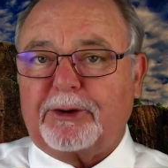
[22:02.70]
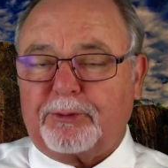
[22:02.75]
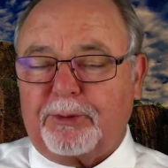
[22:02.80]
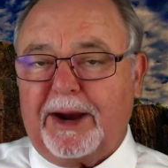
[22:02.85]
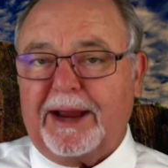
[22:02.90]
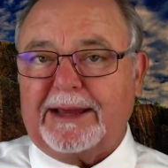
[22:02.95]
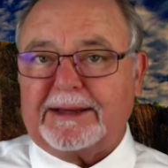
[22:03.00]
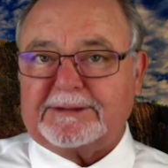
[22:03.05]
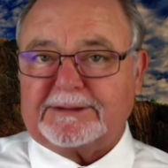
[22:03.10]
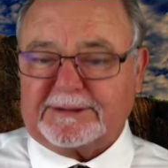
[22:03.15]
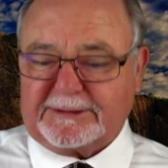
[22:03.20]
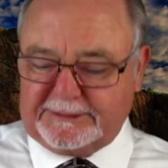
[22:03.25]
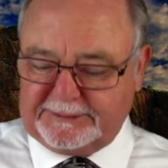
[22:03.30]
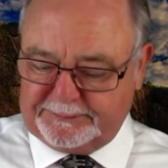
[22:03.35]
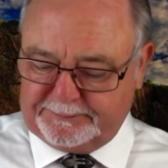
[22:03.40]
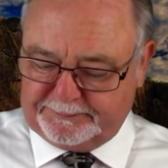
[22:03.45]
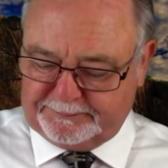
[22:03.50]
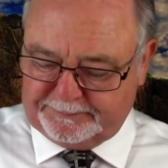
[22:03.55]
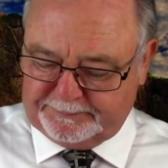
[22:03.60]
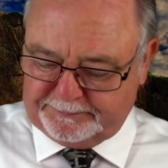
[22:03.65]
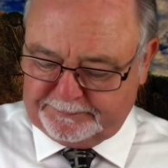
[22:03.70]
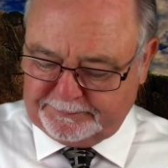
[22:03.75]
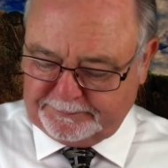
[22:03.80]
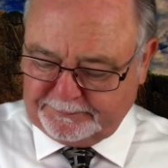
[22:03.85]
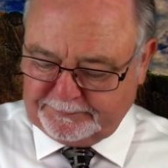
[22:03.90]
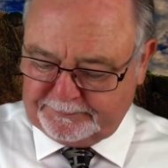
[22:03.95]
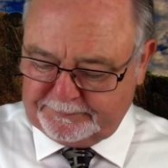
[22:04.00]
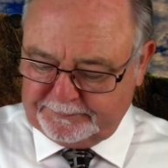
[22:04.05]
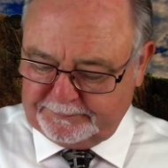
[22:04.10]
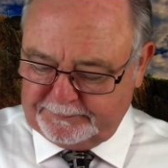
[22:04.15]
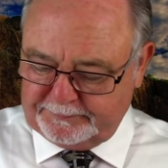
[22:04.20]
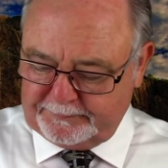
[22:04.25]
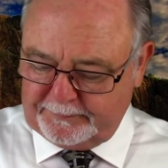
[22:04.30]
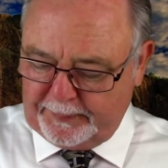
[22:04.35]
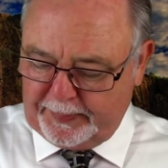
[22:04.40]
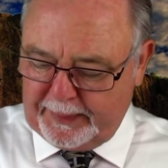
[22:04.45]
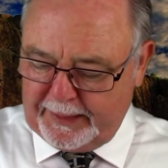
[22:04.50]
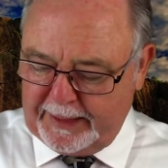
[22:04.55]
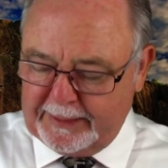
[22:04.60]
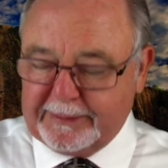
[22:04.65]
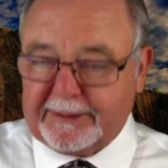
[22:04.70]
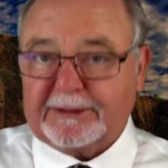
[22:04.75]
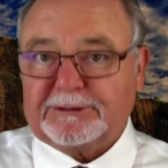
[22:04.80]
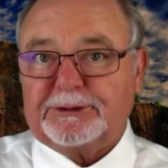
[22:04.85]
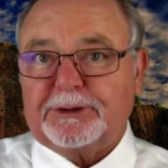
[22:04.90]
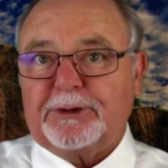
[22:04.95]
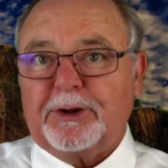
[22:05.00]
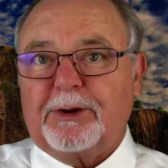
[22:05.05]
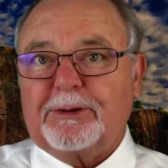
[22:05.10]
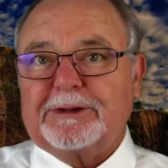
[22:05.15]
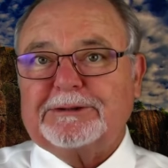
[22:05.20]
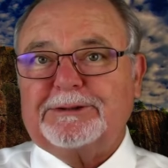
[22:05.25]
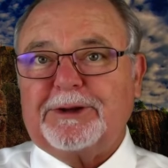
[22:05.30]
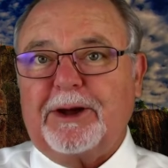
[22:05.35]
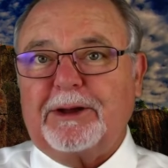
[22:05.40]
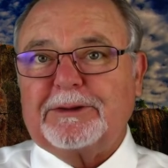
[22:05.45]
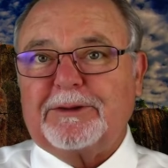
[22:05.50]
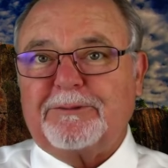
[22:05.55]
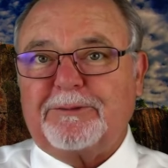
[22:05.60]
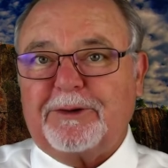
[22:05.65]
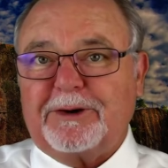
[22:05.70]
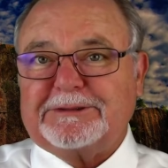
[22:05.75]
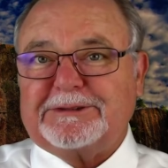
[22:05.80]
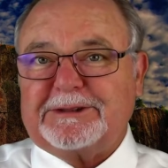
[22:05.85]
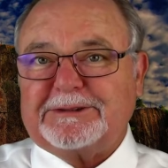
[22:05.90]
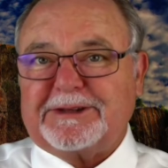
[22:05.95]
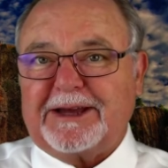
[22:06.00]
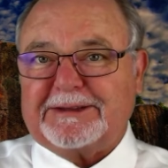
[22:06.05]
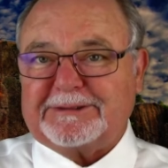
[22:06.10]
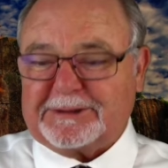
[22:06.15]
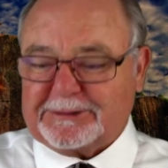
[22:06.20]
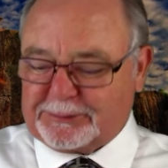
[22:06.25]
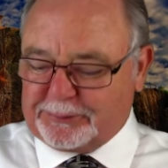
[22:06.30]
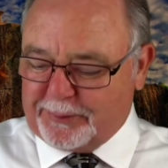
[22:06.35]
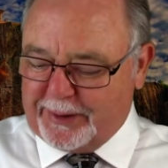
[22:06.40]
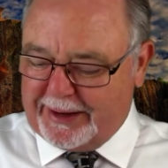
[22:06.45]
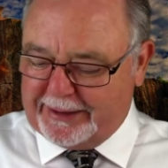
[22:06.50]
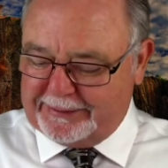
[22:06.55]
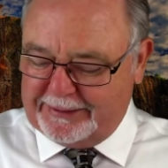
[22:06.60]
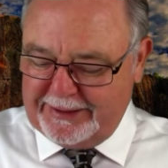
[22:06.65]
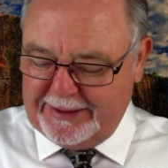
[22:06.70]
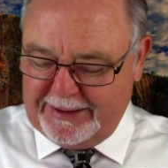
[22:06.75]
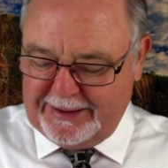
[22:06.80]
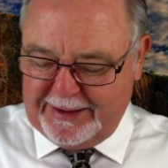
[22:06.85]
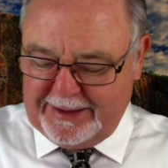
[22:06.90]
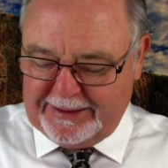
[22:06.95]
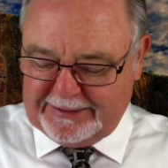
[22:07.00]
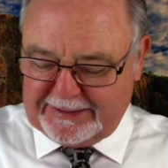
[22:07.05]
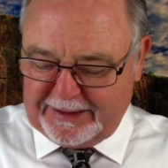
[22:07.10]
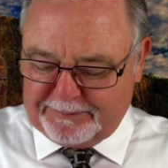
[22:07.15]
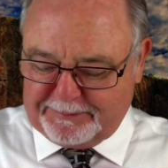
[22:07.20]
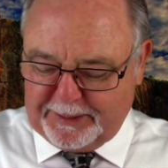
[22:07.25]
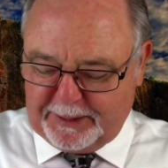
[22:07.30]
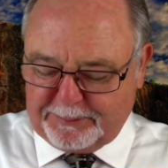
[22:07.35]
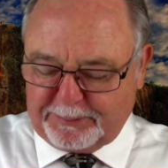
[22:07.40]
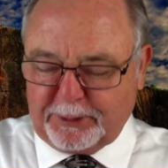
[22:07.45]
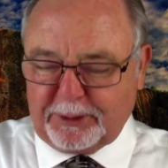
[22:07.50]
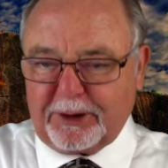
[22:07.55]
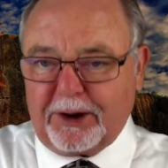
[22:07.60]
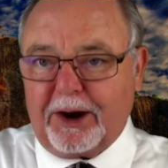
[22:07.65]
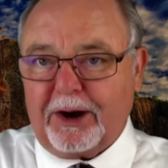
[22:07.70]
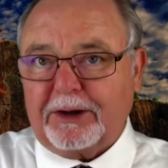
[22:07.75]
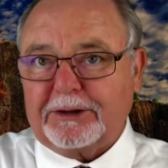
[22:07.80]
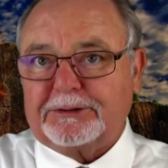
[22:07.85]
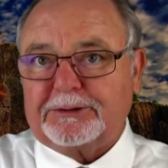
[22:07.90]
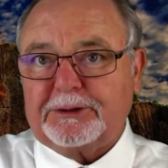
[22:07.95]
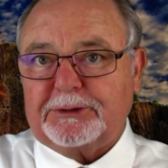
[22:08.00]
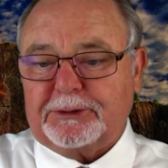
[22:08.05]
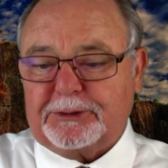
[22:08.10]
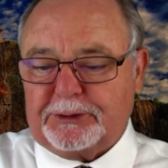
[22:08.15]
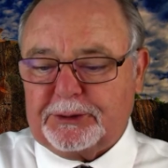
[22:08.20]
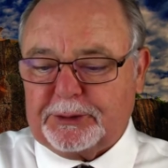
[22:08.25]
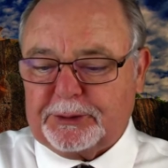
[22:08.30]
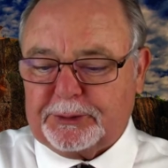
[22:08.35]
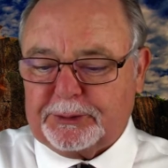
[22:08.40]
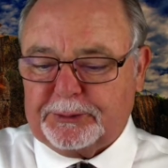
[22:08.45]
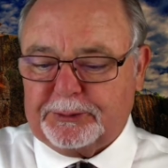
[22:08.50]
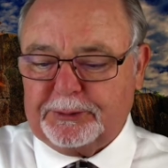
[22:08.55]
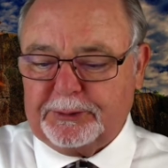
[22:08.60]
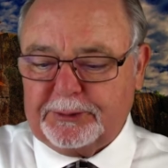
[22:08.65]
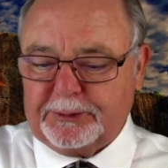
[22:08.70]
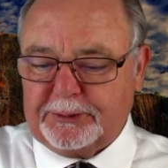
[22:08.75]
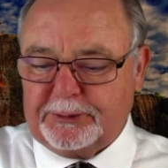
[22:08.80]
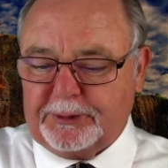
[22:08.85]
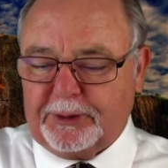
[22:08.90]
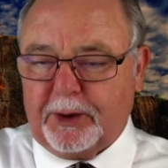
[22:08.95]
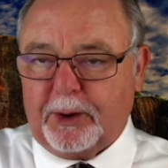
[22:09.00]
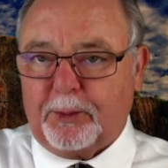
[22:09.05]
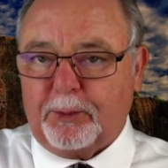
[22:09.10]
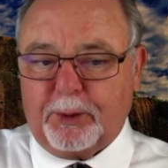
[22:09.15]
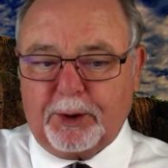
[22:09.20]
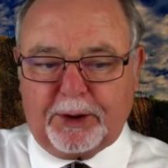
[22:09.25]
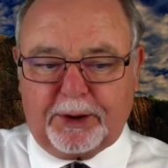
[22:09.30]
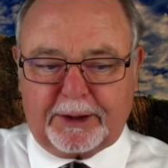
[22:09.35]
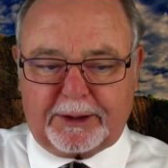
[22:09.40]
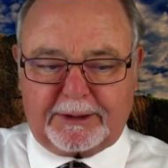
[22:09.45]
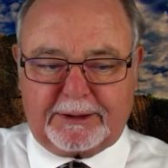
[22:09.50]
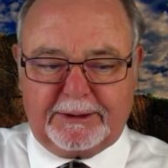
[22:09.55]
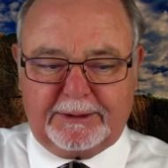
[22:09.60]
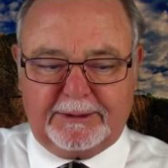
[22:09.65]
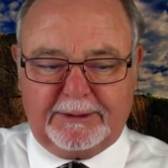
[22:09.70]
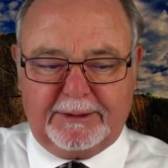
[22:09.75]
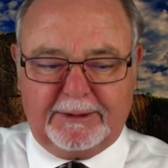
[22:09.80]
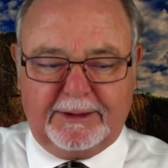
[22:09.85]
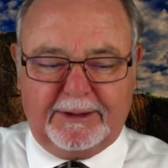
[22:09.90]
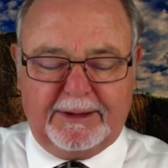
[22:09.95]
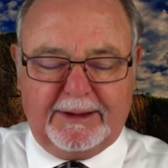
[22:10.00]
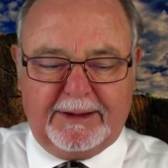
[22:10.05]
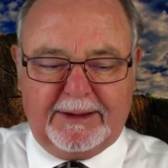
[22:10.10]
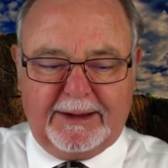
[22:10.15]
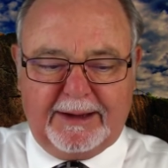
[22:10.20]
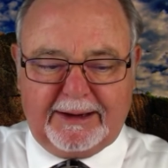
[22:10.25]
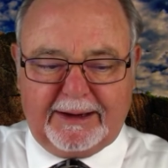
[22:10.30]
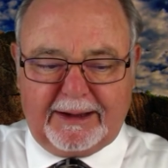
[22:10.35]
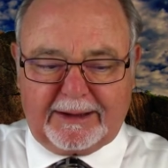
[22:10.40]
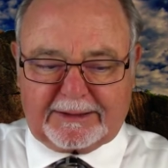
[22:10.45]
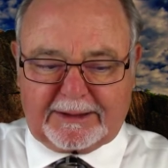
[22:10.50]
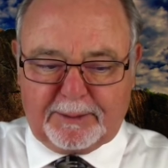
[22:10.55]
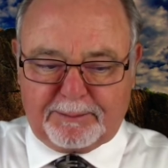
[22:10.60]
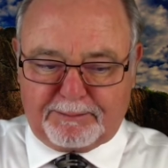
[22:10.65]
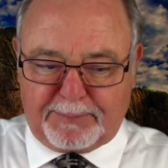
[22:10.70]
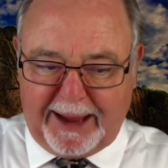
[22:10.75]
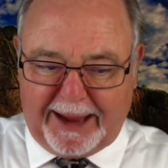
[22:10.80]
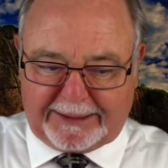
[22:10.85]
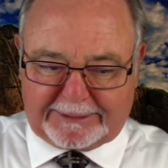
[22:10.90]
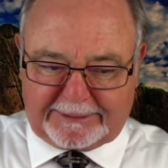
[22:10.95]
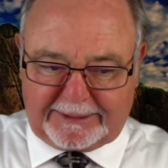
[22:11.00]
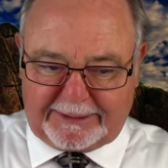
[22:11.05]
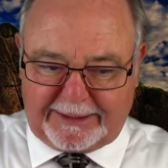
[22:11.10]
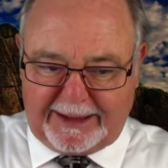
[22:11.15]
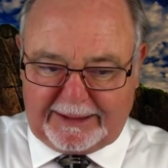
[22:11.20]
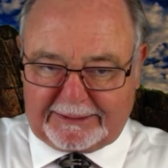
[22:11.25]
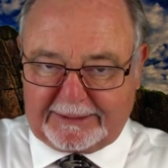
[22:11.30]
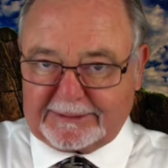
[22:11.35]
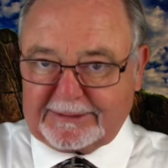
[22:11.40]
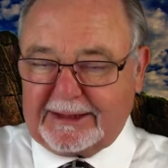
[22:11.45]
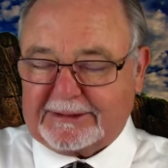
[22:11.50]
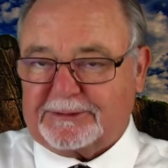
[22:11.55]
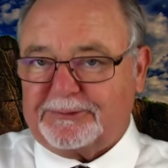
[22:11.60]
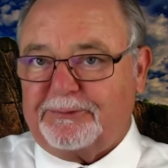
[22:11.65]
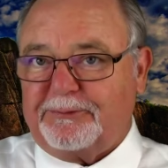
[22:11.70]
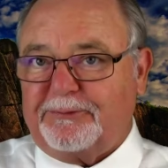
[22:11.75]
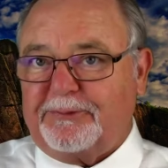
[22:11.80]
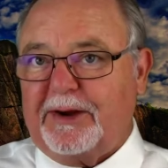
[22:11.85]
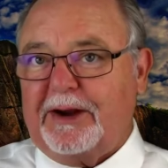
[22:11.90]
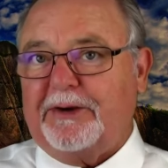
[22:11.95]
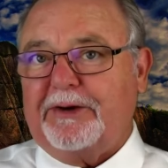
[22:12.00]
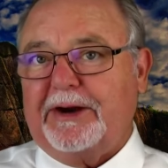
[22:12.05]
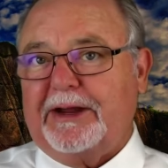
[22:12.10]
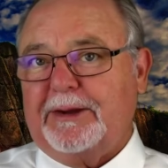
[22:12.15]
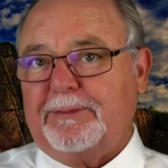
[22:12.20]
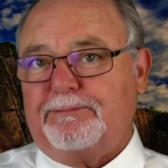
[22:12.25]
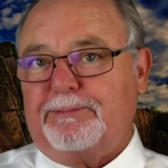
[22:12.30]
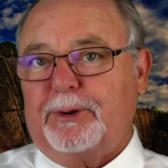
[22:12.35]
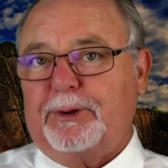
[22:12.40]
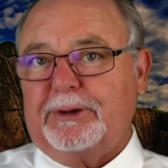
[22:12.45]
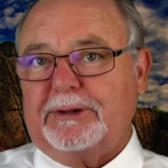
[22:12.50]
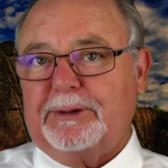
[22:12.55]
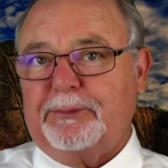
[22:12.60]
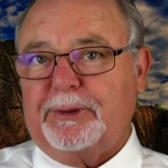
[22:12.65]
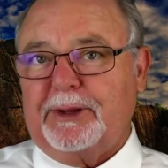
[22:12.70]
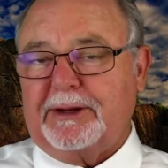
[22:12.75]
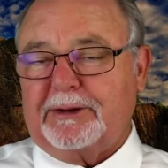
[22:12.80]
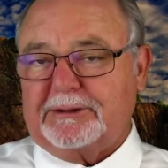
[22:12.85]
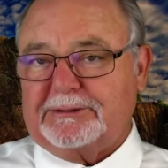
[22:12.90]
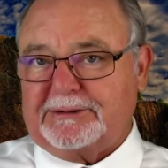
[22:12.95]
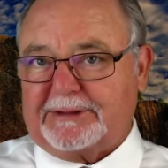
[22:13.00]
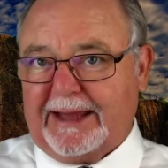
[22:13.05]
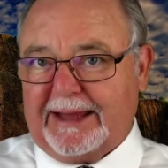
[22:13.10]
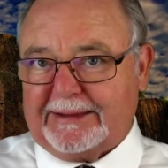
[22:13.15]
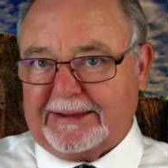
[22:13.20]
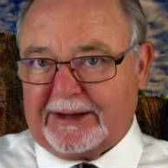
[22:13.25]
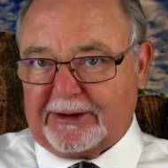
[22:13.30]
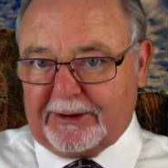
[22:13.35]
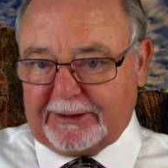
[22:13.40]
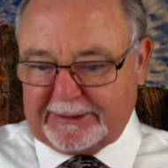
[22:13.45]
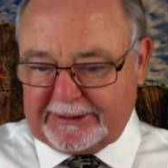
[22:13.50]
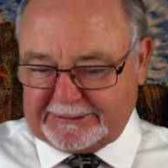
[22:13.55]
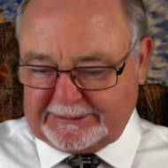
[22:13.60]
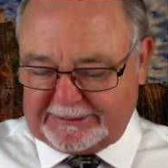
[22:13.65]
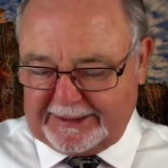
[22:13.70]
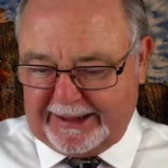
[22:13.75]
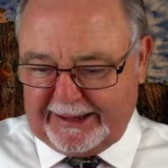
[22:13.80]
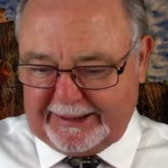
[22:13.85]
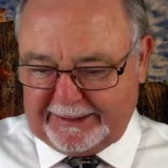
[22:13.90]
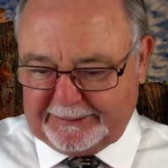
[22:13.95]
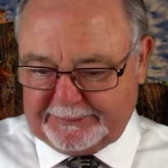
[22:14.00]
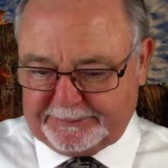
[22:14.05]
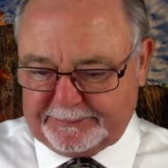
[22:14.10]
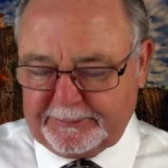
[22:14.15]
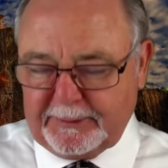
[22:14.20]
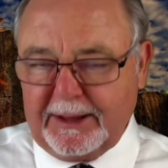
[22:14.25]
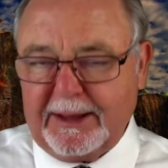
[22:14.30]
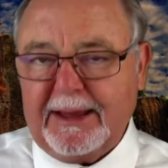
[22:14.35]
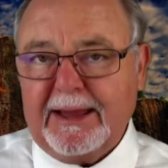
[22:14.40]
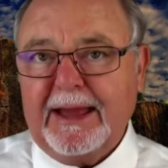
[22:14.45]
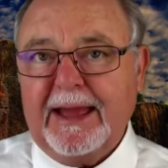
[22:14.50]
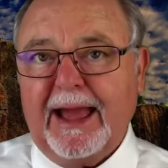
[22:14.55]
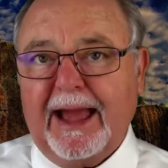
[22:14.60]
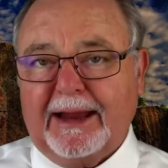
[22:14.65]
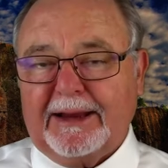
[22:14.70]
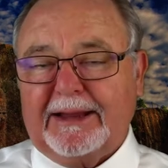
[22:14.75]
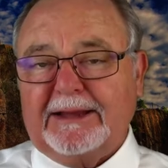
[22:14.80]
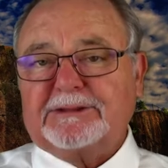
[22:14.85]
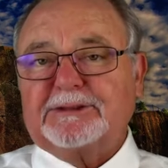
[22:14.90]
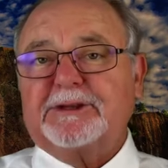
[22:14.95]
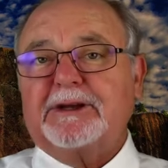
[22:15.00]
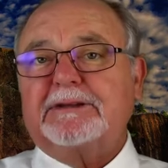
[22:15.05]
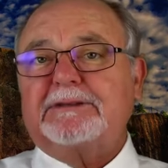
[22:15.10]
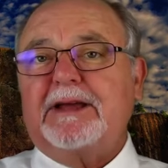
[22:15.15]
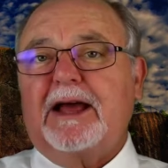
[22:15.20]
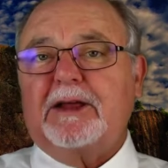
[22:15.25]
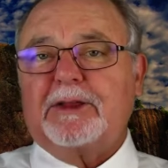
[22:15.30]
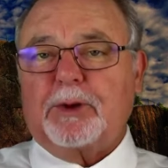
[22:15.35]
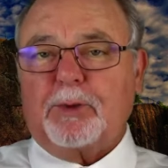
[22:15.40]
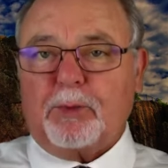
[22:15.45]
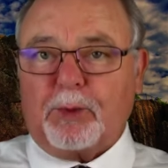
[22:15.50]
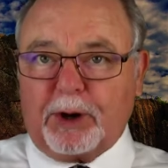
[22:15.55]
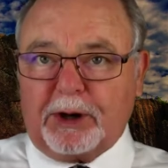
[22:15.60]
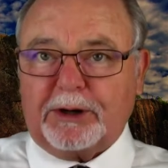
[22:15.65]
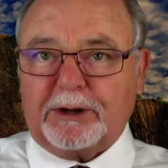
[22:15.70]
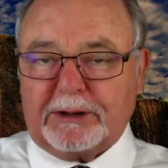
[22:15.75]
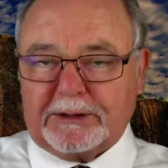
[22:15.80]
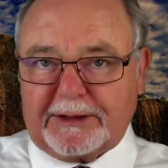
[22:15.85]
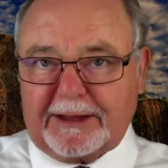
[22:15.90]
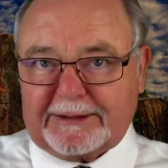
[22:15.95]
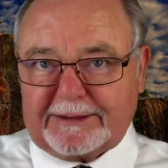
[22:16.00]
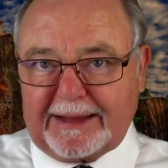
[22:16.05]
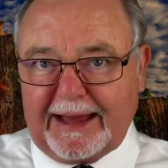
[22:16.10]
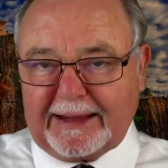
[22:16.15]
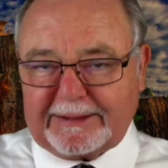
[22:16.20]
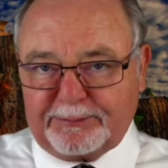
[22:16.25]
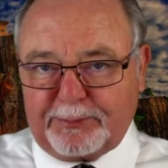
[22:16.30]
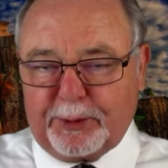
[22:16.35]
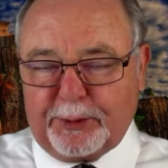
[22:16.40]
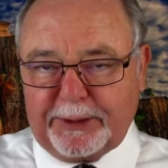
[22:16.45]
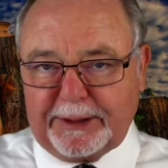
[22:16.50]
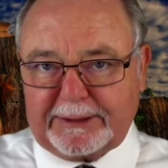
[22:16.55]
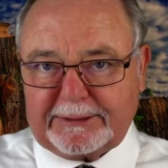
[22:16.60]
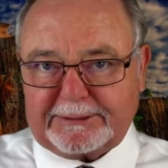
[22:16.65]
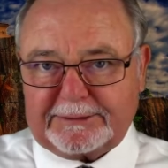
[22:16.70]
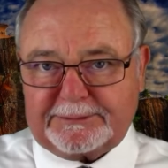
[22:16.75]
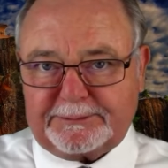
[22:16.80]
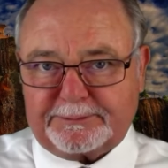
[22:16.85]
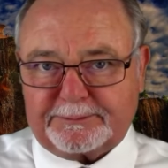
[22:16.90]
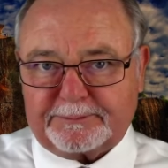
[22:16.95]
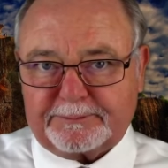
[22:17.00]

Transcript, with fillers: grace. Did you notice all the verses I just read? The people are to do no work. I'll come back to that because that's very important that we understand that on this day. And He's going to tell the world at that point,